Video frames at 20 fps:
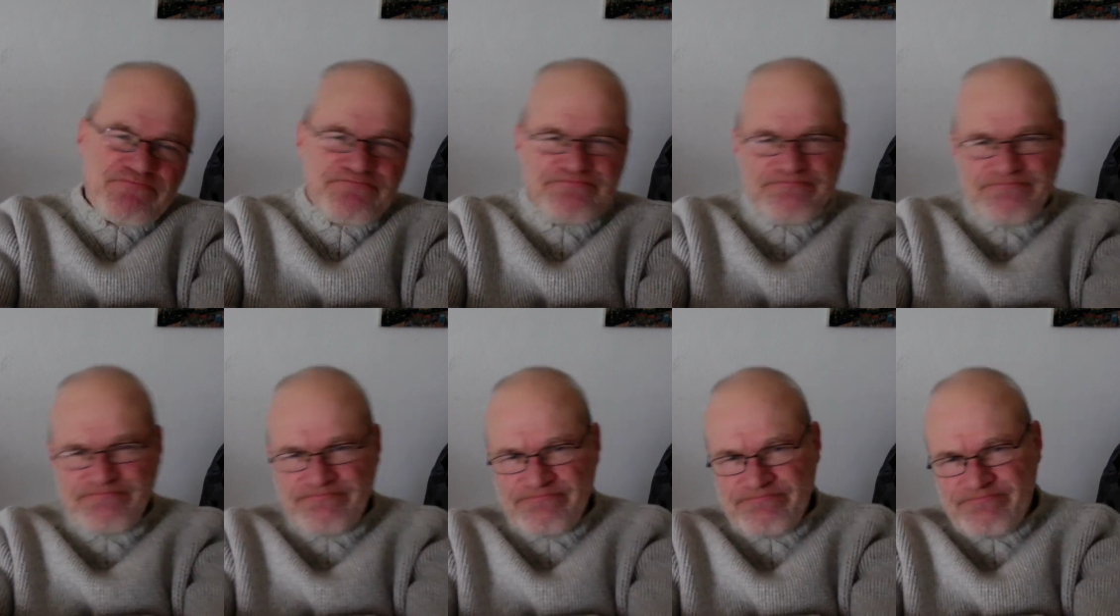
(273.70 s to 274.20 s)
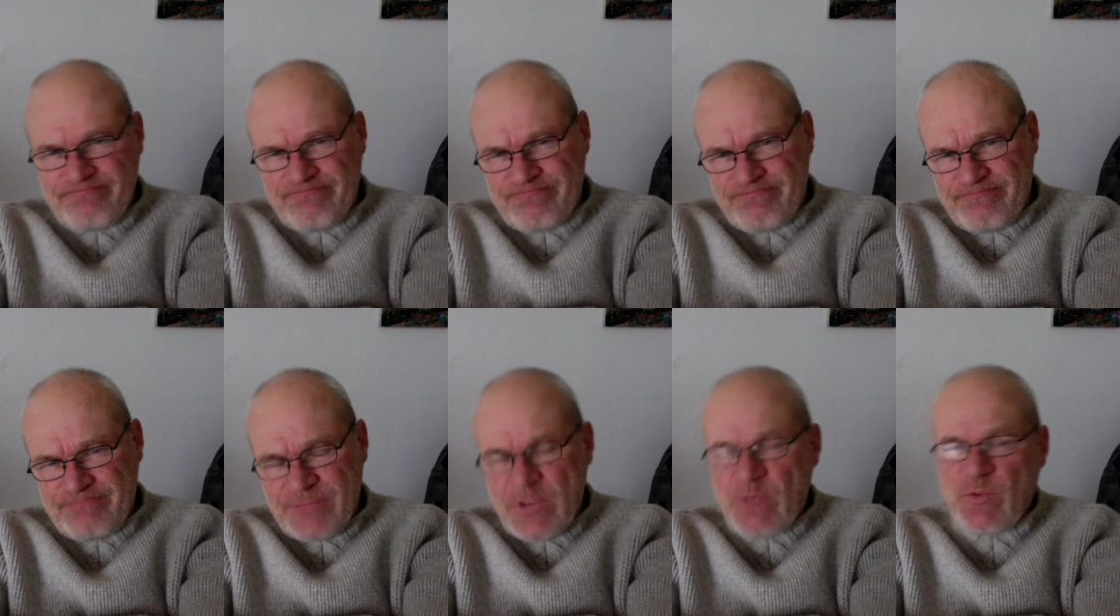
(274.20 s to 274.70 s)

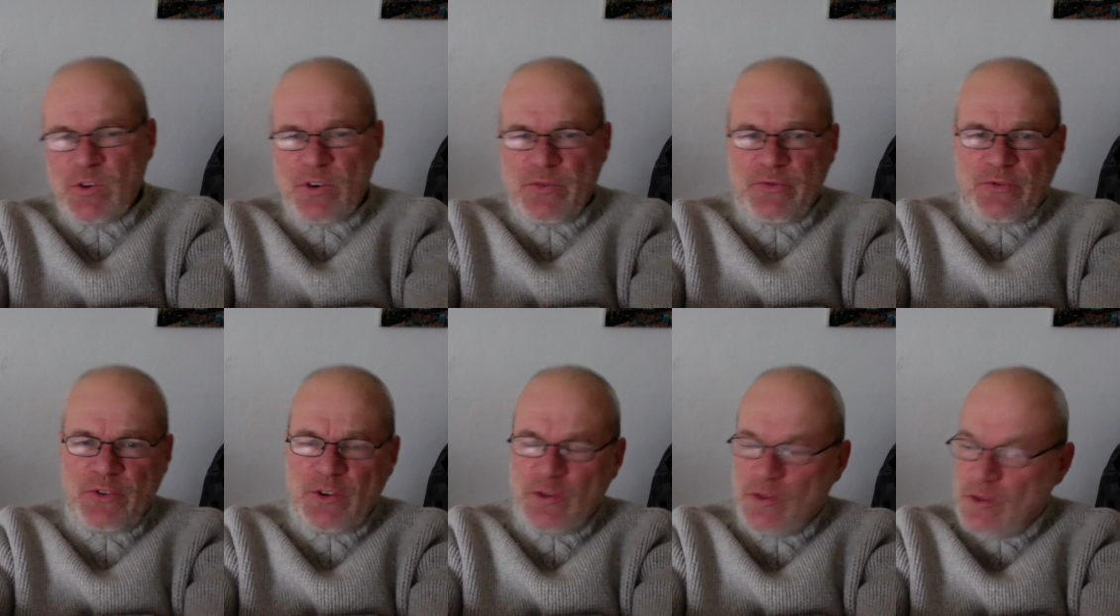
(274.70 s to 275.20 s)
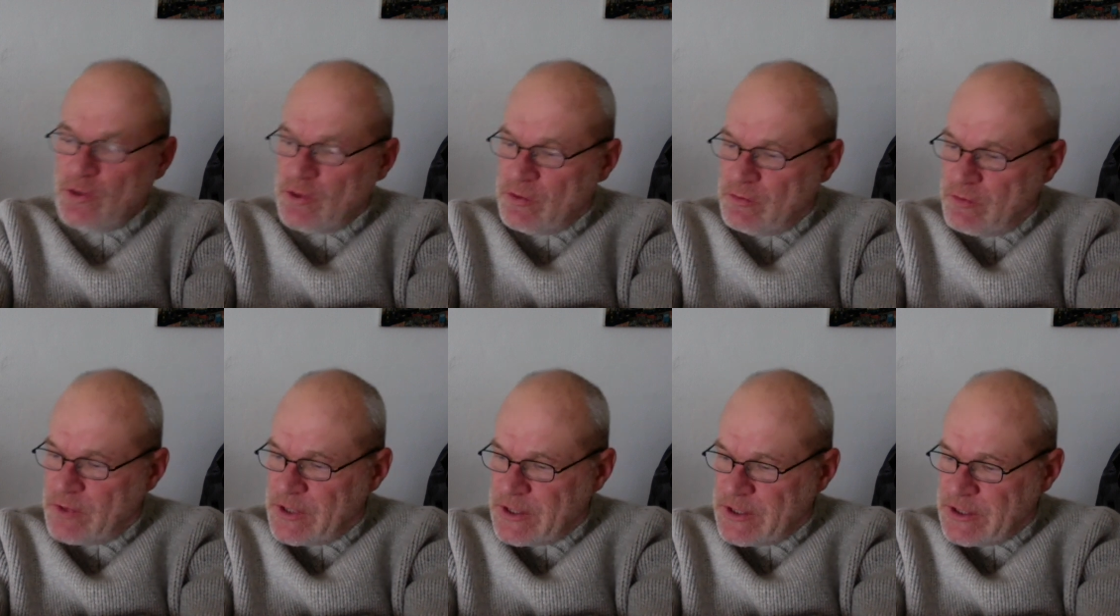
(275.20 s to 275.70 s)
There were a few good
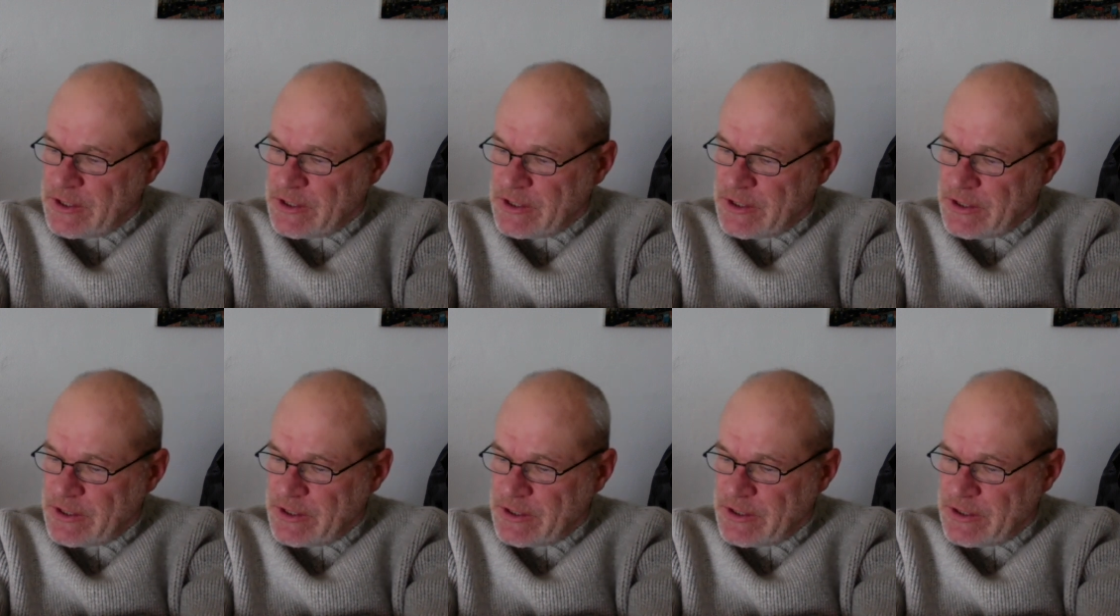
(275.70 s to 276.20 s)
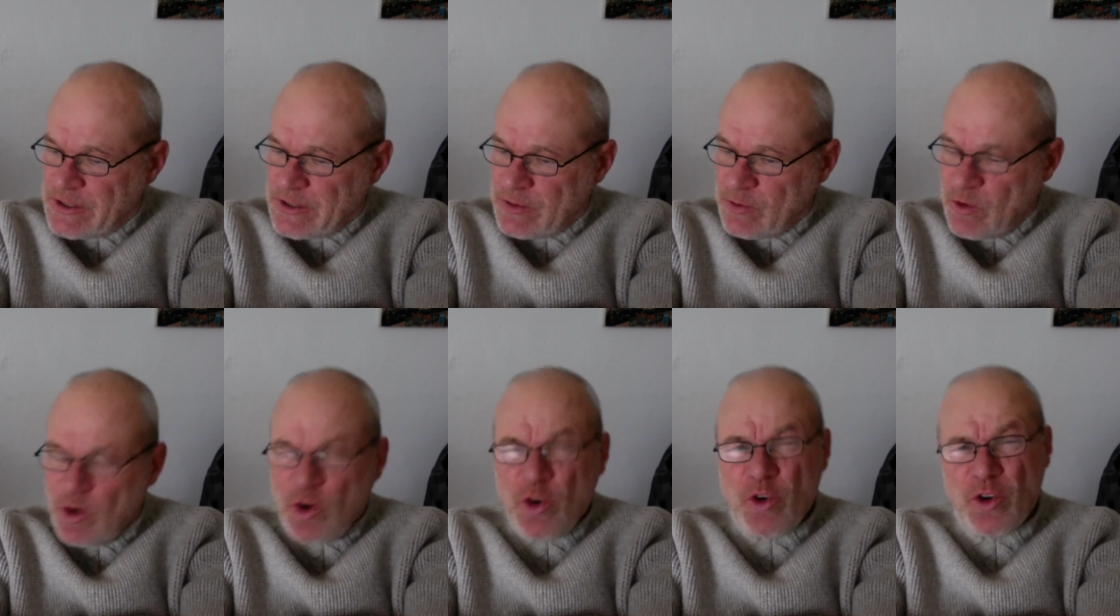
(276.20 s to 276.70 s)
ones. There
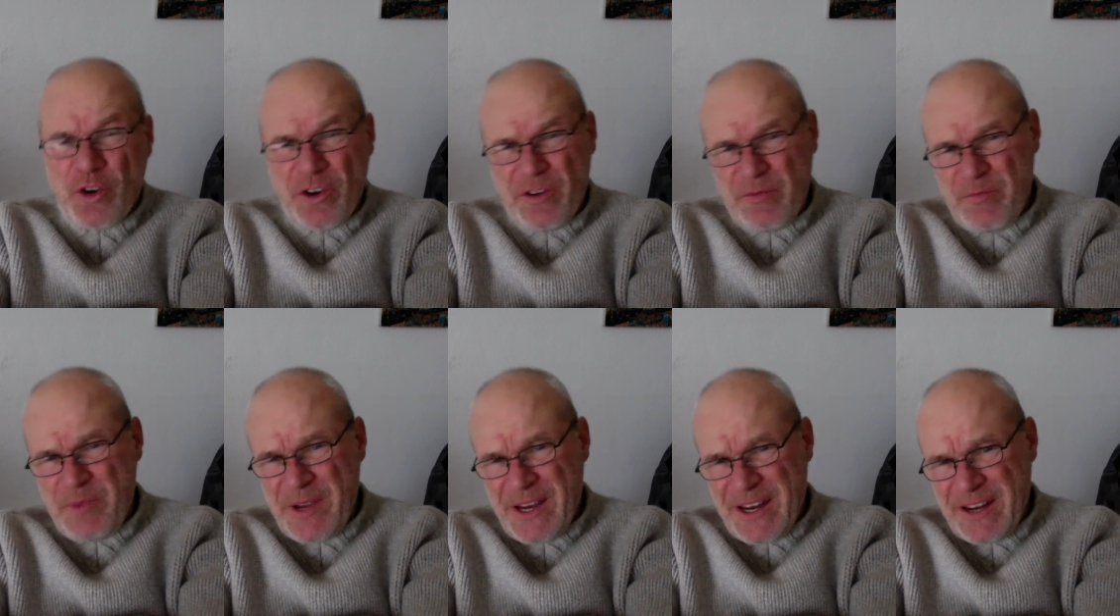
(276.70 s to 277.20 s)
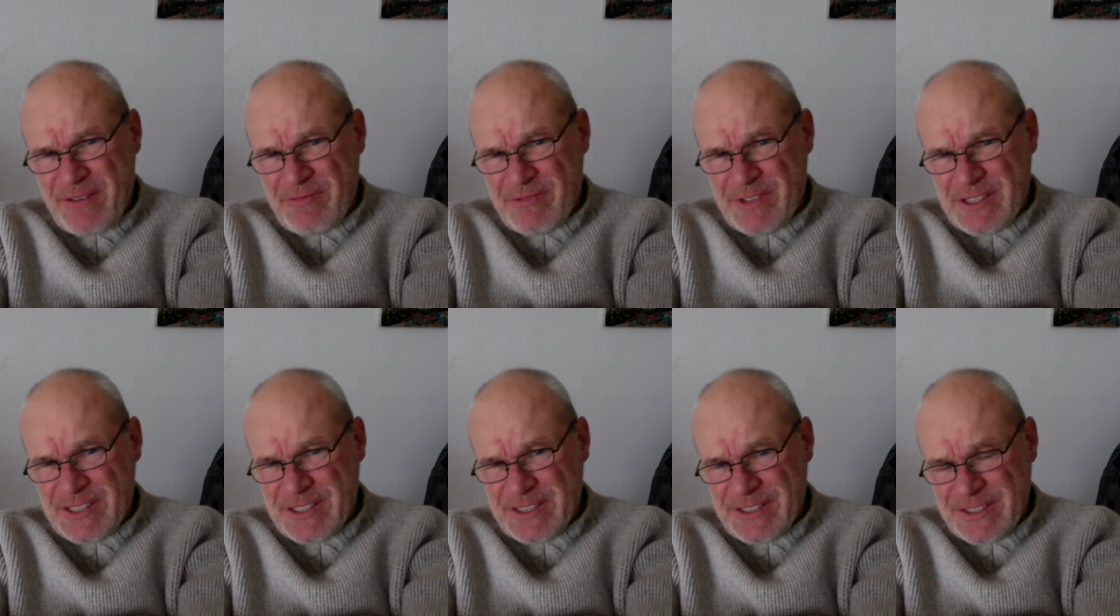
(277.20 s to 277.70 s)
were a lot of bad
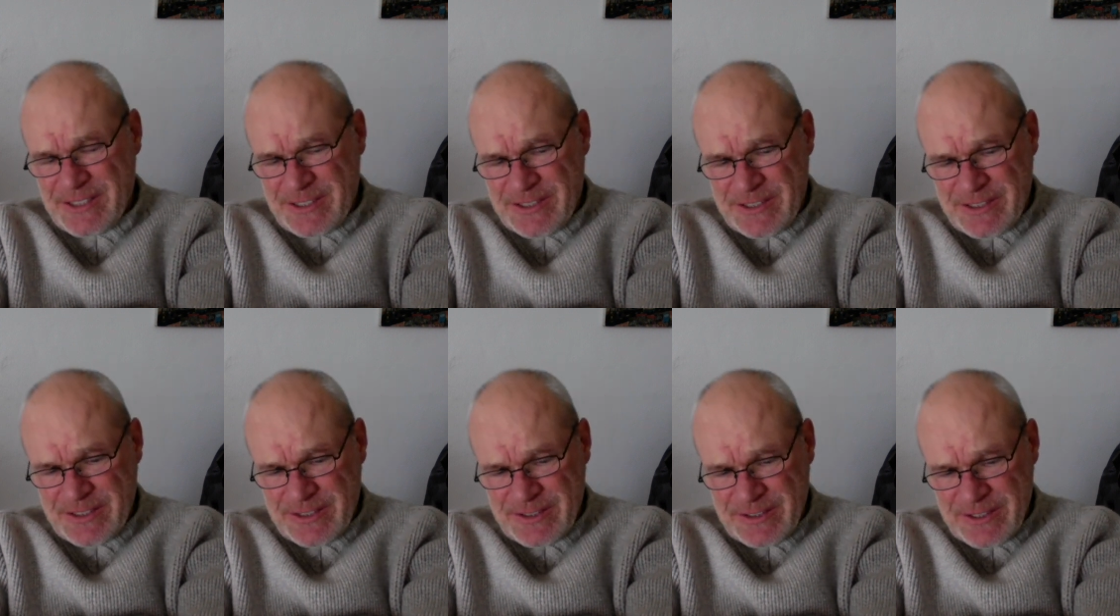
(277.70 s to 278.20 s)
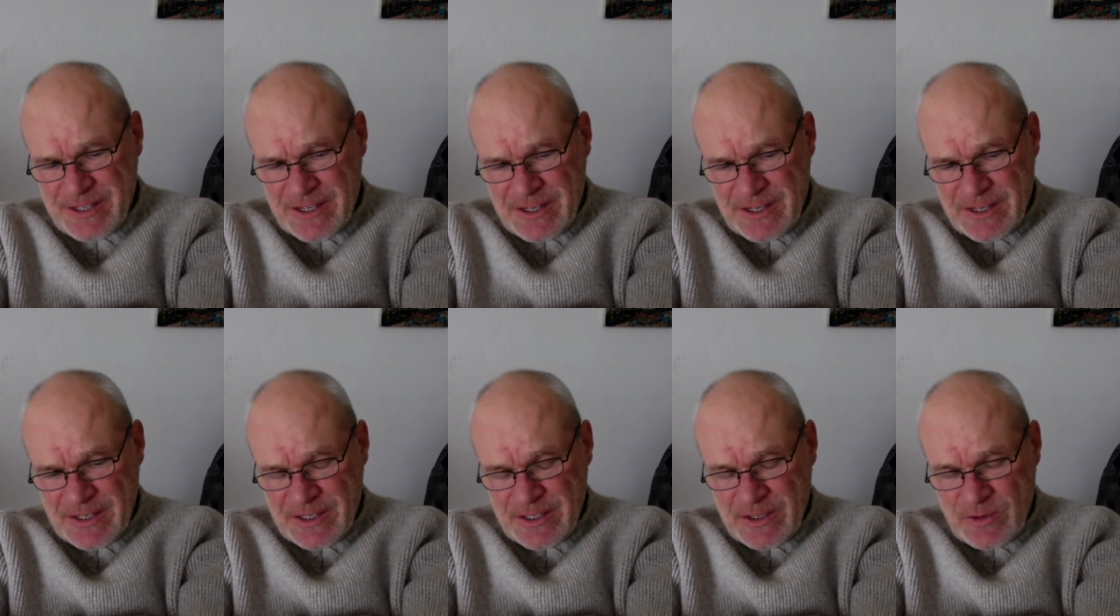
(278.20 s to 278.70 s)
ones.
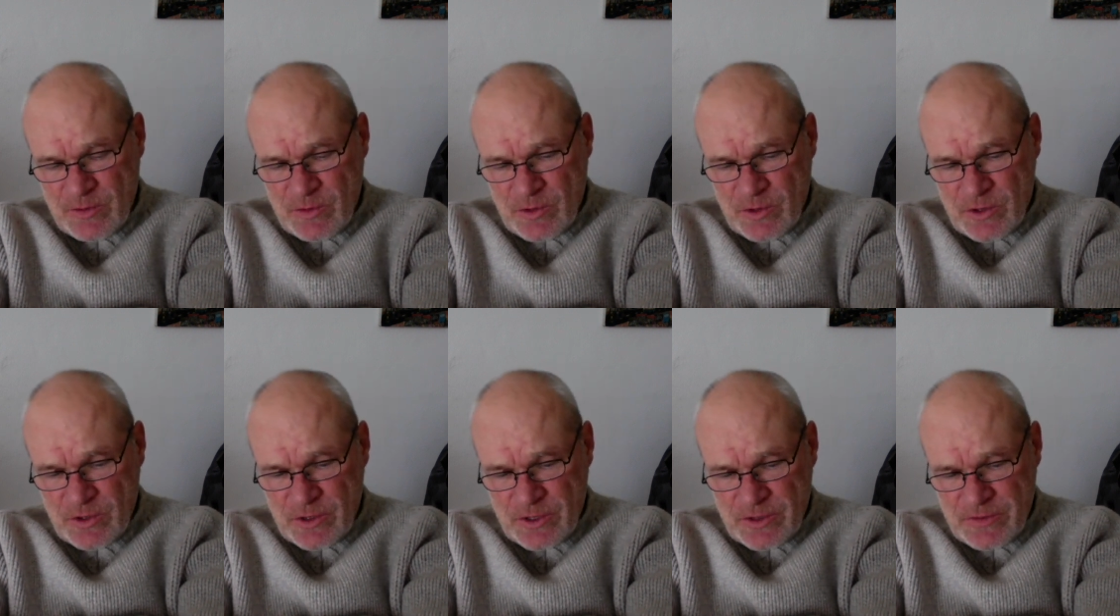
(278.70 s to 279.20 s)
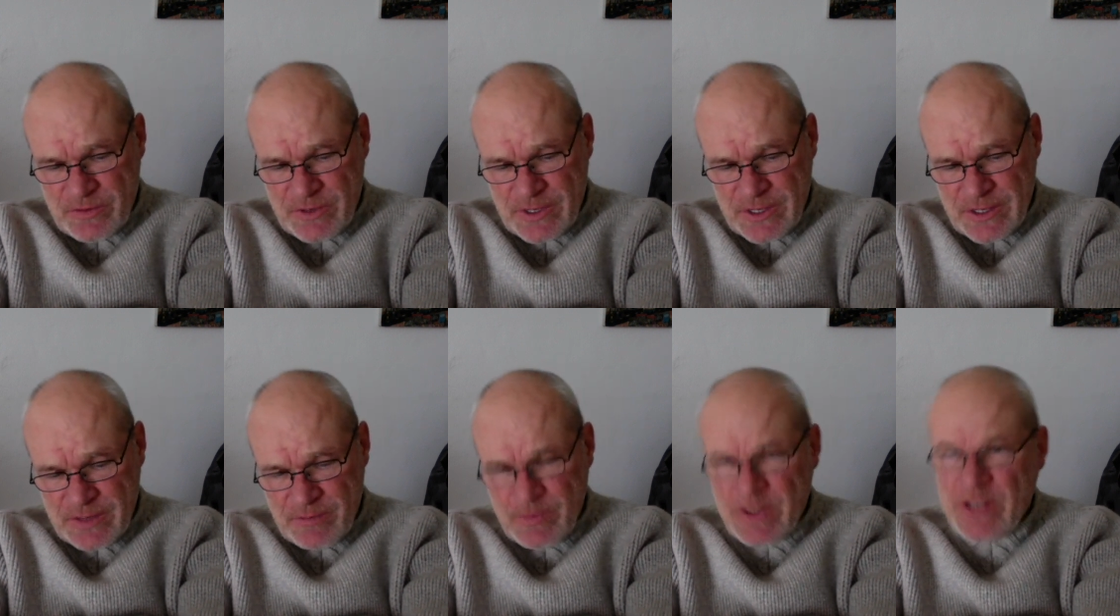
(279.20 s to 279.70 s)
There were a lot of
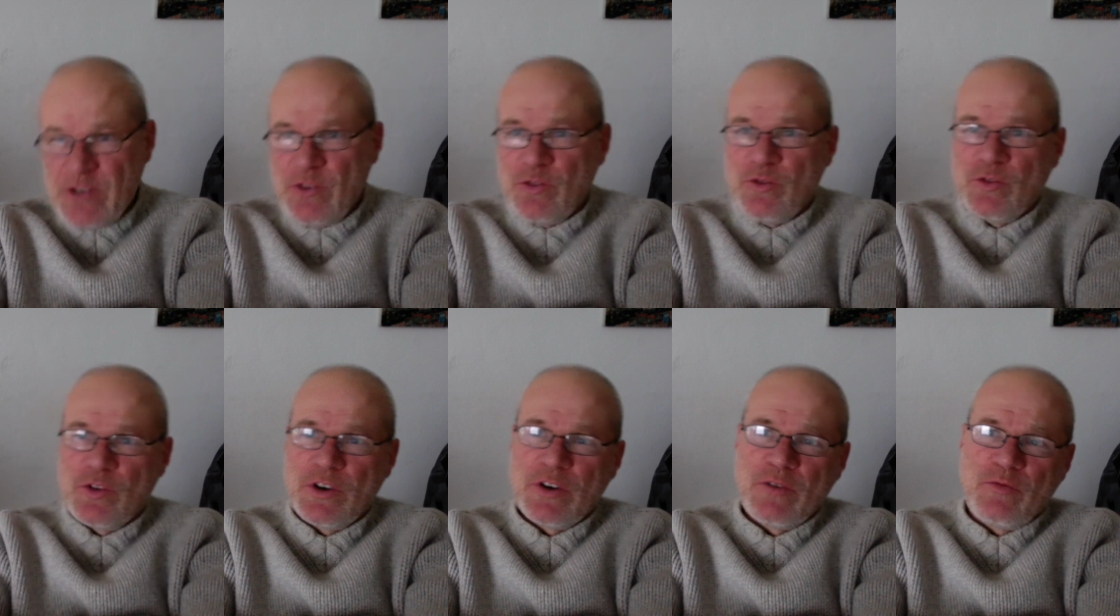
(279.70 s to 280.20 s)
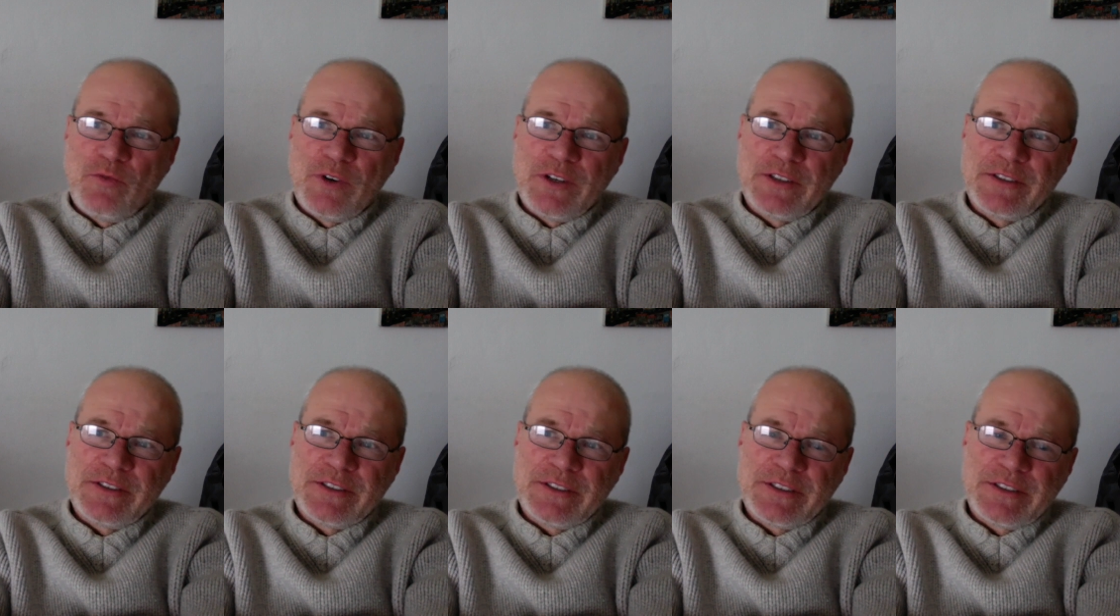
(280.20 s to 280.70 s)
mediocre
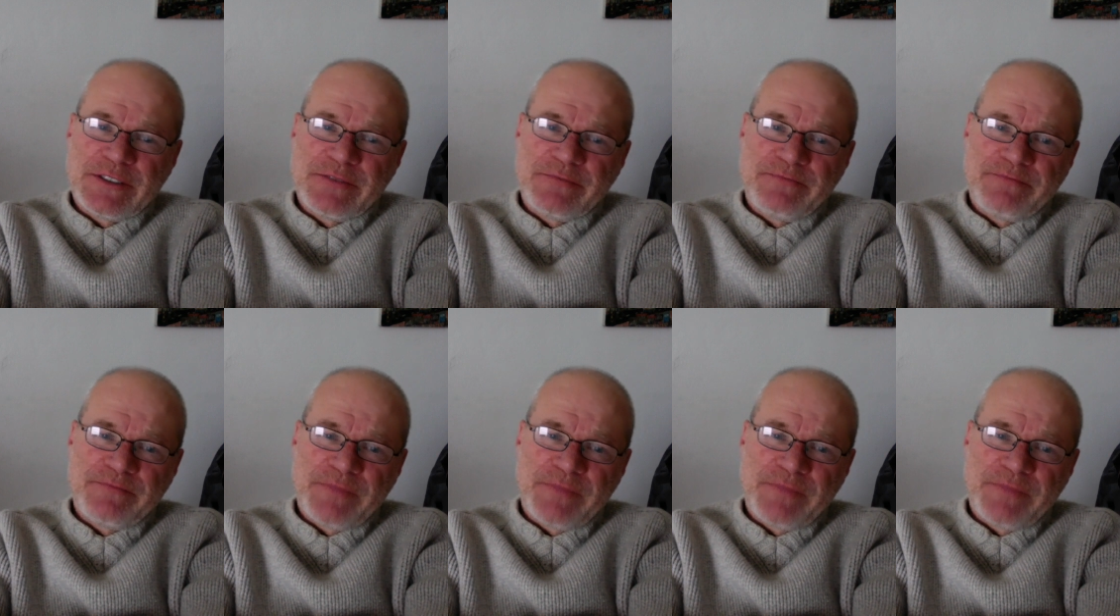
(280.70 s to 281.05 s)
ones.